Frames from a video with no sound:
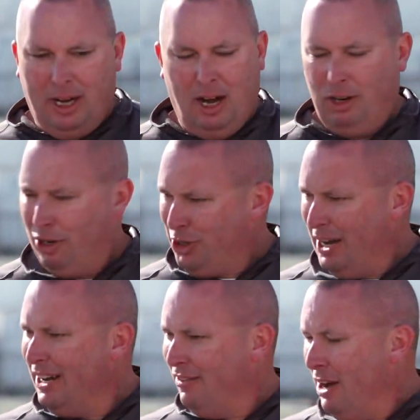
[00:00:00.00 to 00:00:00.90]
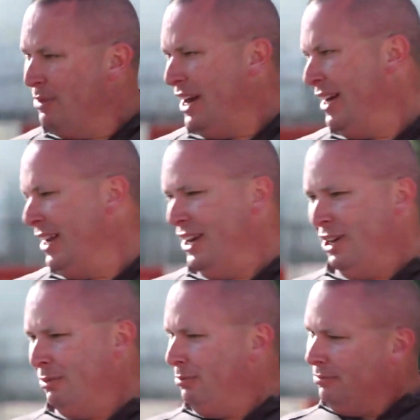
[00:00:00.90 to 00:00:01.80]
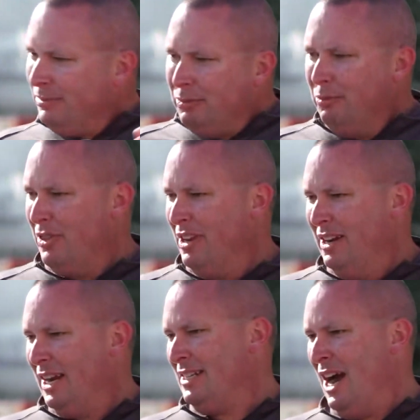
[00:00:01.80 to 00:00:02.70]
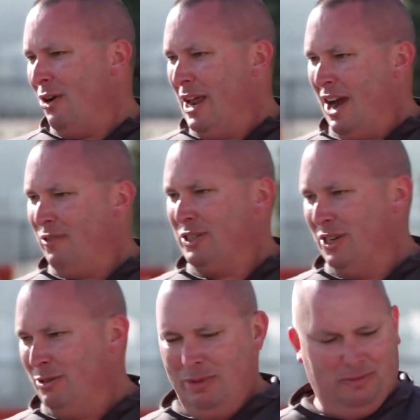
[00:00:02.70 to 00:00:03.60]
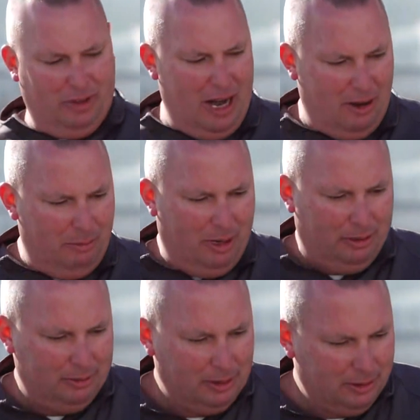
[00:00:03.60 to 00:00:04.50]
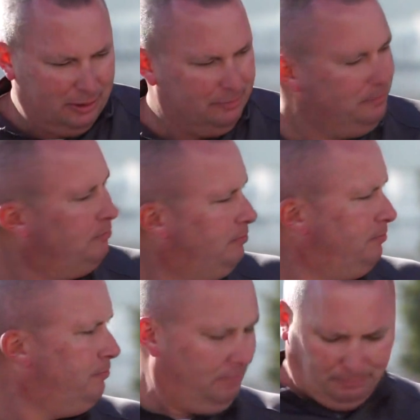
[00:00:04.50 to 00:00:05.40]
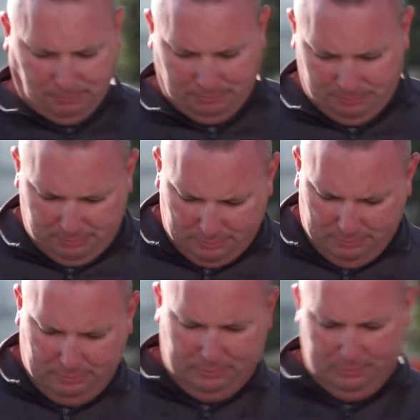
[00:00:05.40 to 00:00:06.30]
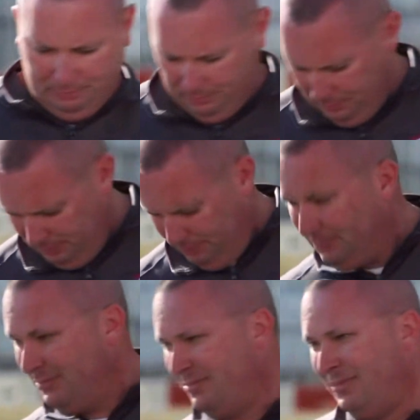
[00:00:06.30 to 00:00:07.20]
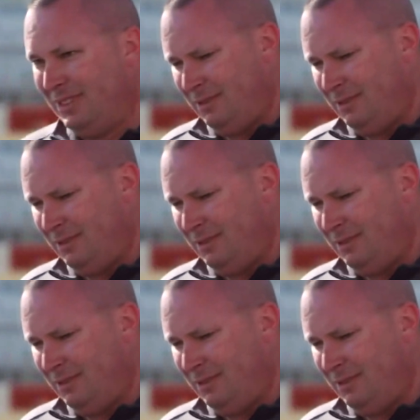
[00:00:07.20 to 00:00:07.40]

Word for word: I'll, I'll try to give an update again here within the next hour and a half or so, but for now I'm... Yeah, so if we have any more uh, developments or any more updates in the